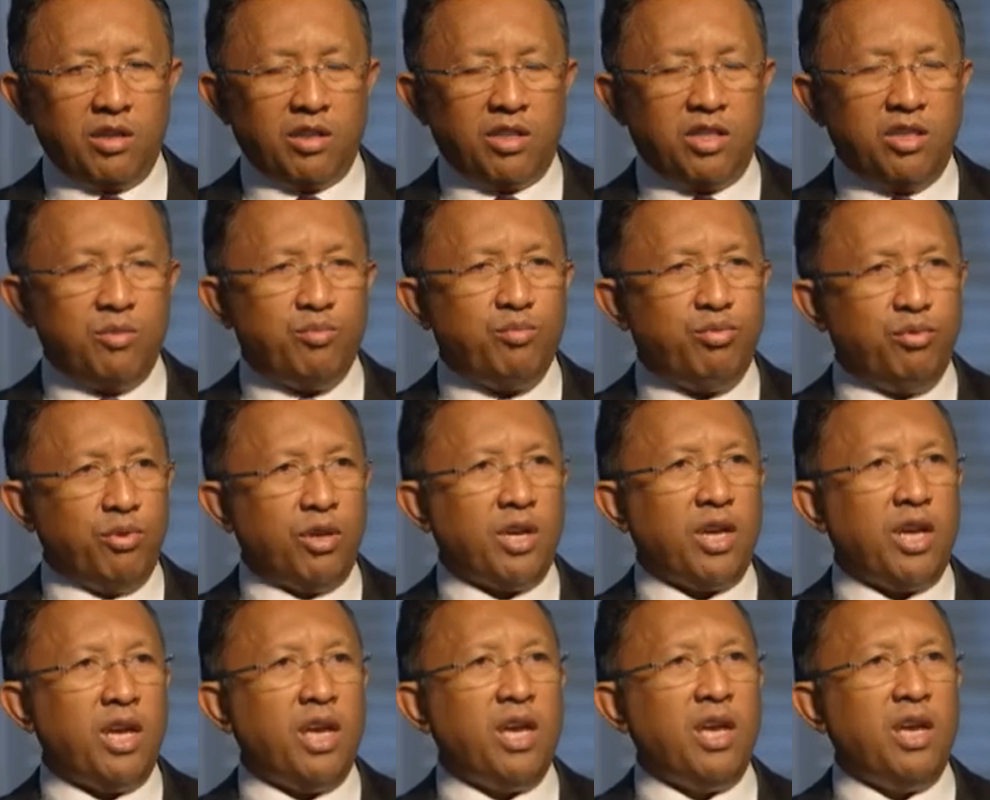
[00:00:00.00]
and
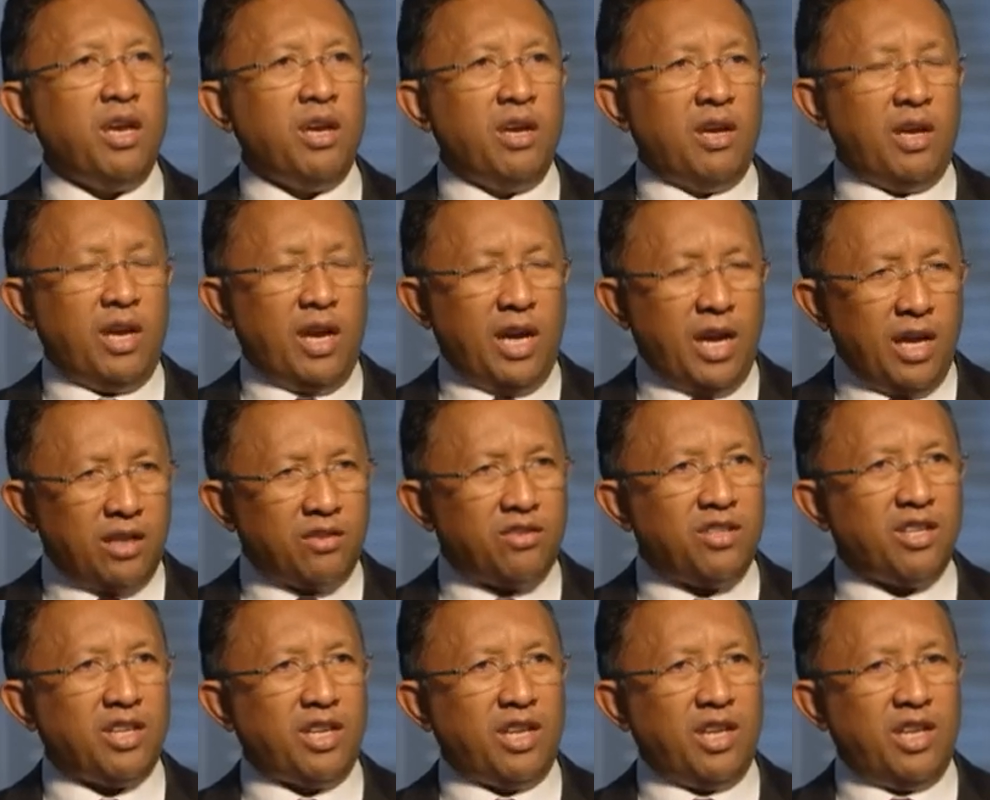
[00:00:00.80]
benefit
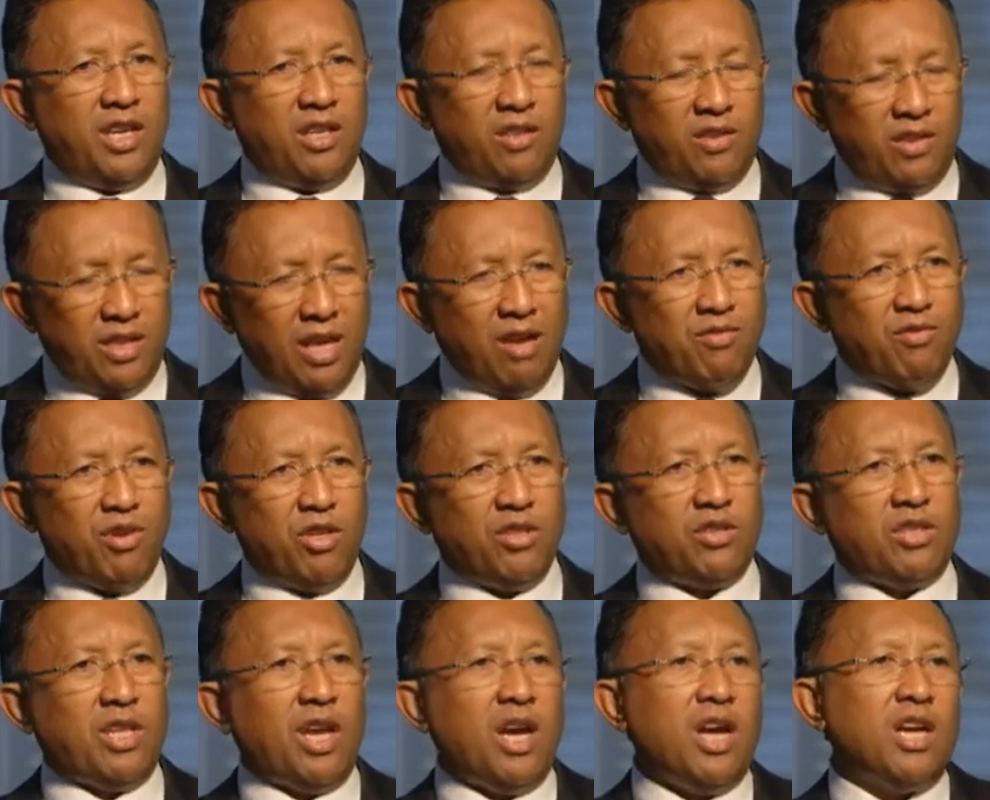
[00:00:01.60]
from
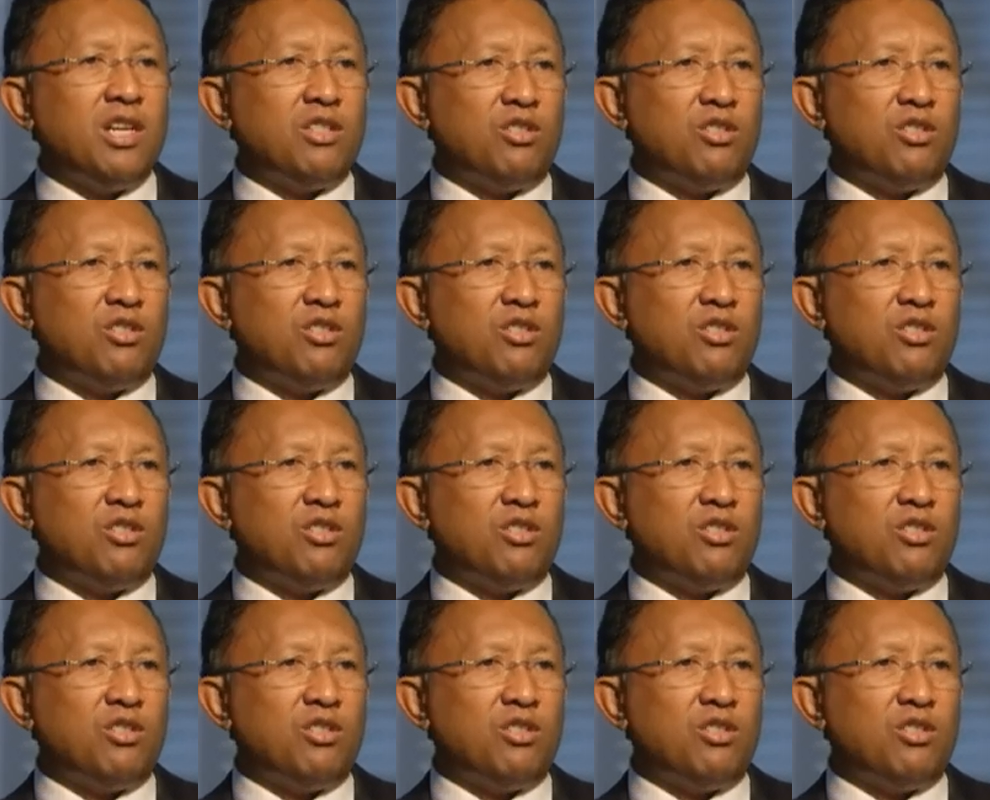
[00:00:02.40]
investments.